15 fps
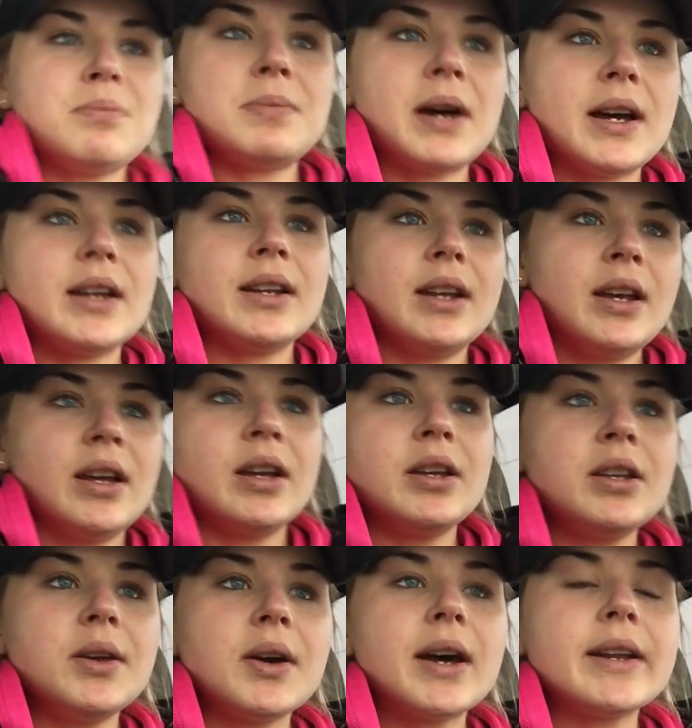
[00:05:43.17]
But
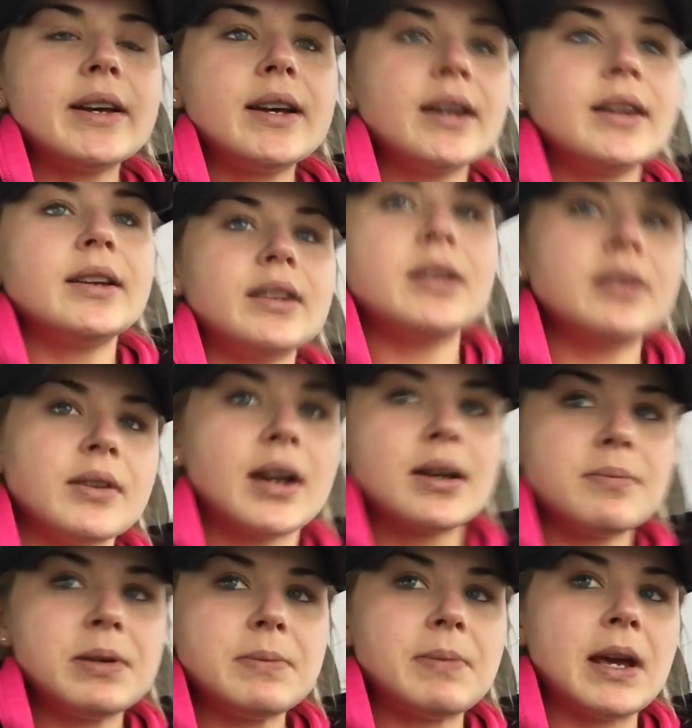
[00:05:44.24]
you
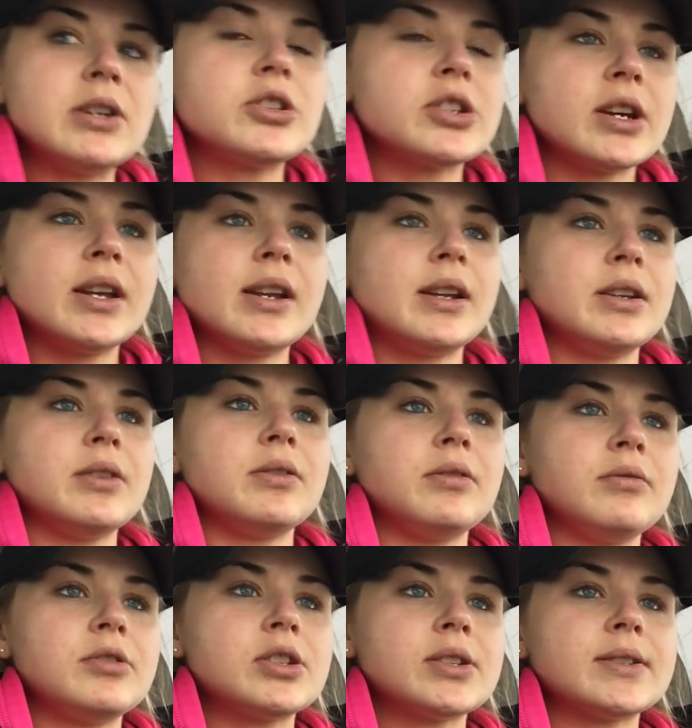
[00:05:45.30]
gotta be patient, and you
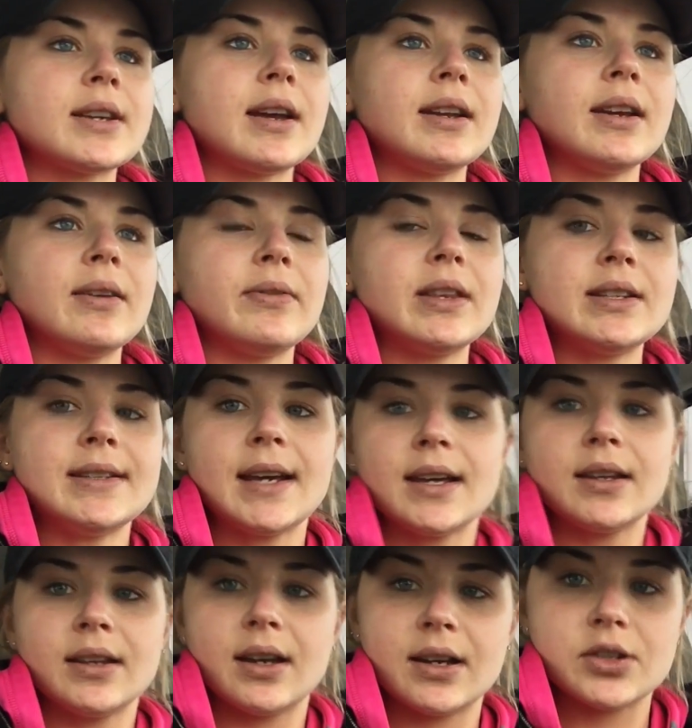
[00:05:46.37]
just gotta give the
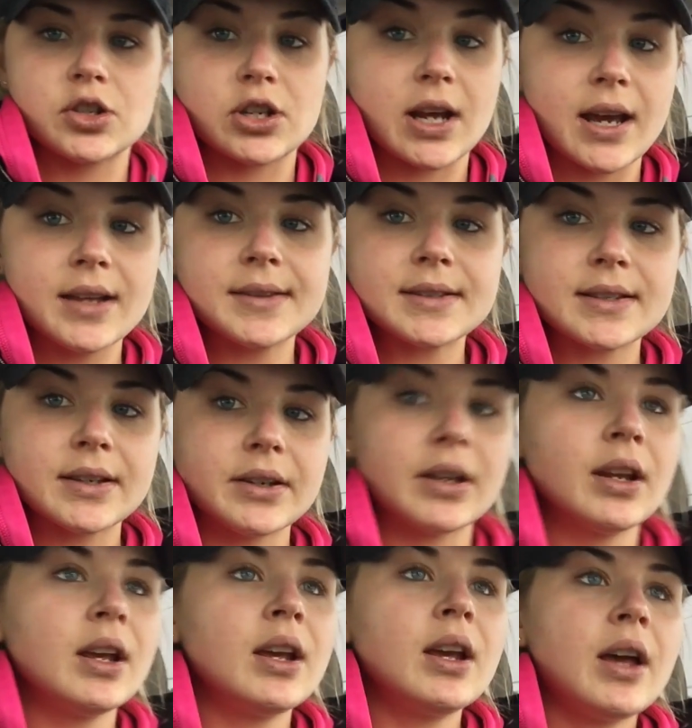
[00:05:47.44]
day a chance,
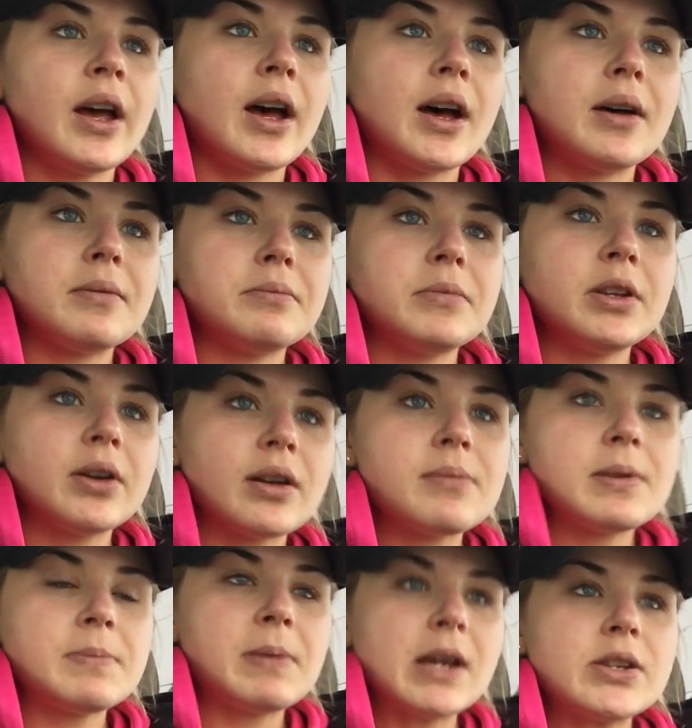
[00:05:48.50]
and you gotta
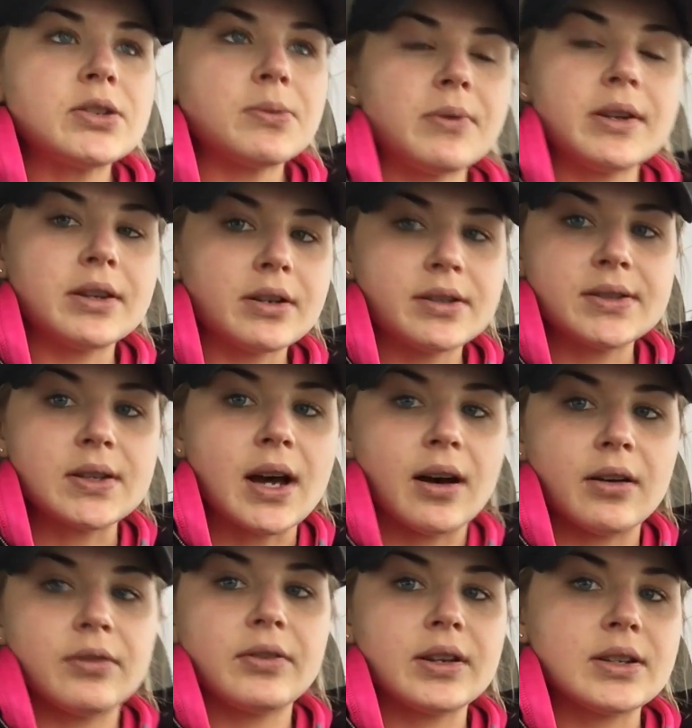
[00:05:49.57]
be patient with
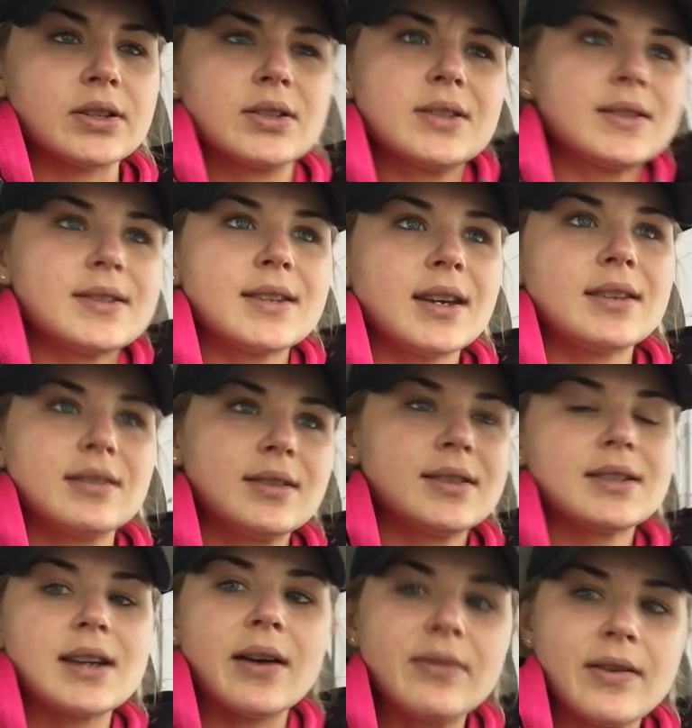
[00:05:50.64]
yourself, and just like
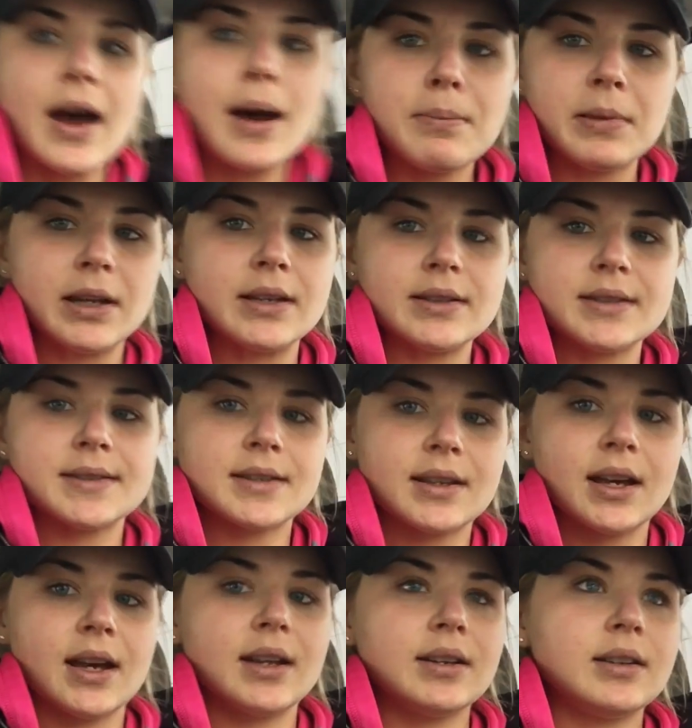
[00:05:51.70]
stuff happens,
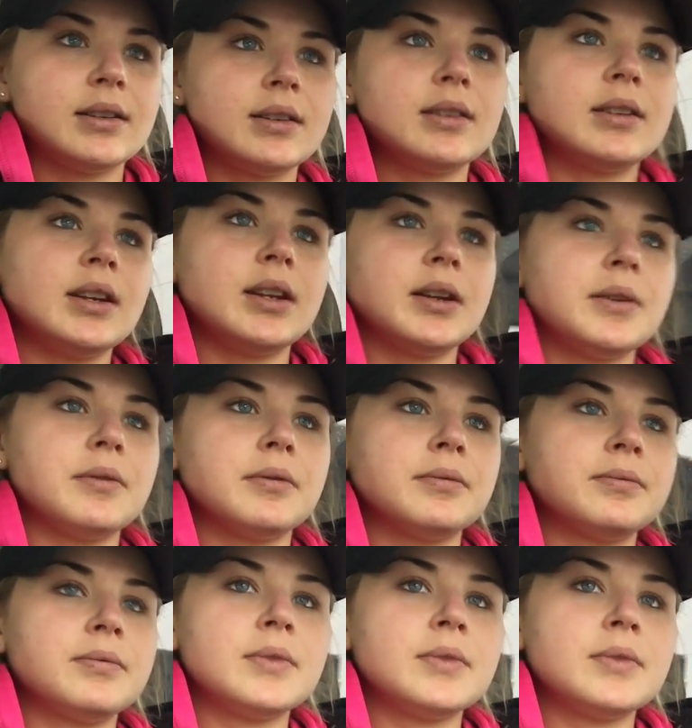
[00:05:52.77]
and you know,